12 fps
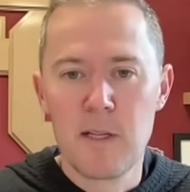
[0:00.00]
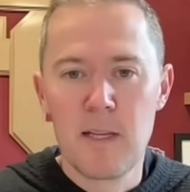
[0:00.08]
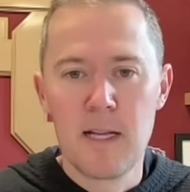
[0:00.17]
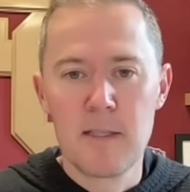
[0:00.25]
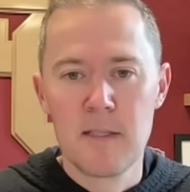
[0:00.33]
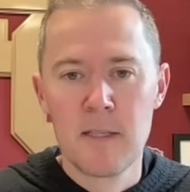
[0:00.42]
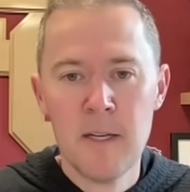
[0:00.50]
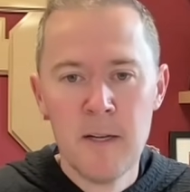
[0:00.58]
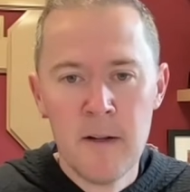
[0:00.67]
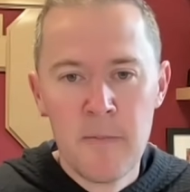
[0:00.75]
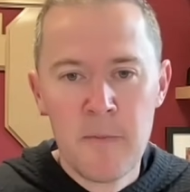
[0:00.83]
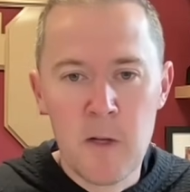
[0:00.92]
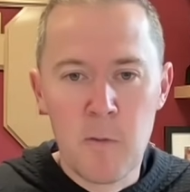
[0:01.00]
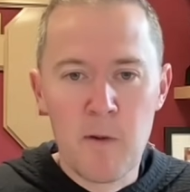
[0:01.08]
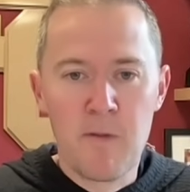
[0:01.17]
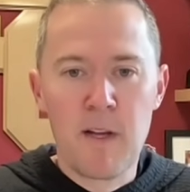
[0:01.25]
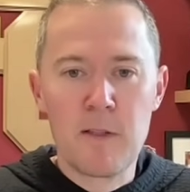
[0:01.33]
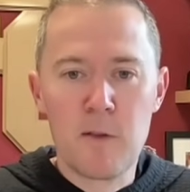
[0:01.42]
And that's,
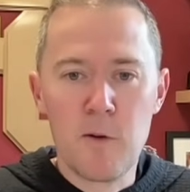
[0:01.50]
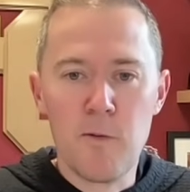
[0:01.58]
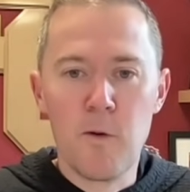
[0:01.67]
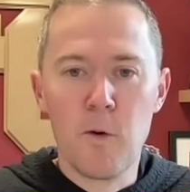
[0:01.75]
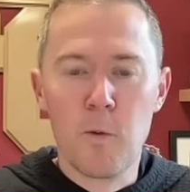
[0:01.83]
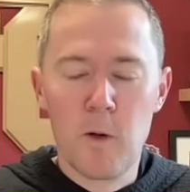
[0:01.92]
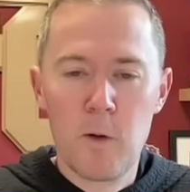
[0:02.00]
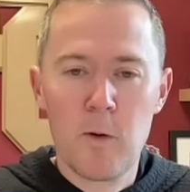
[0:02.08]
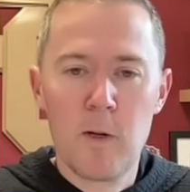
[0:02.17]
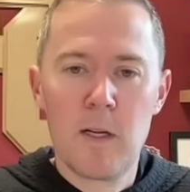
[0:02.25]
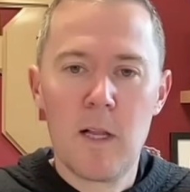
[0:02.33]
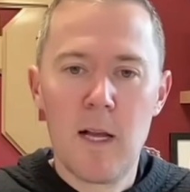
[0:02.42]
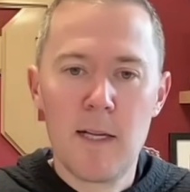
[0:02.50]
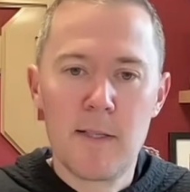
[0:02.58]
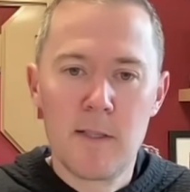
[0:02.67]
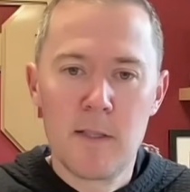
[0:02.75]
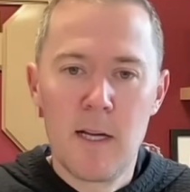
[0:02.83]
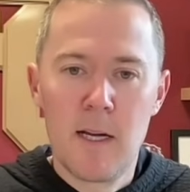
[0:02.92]
we've had 2 full recruiting
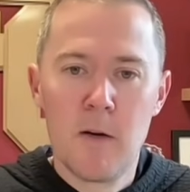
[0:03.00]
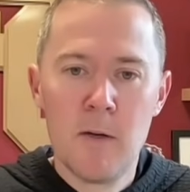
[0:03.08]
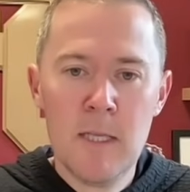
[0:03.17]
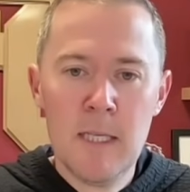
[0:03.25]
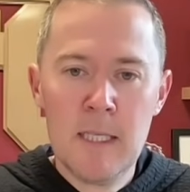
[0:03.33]
classes now,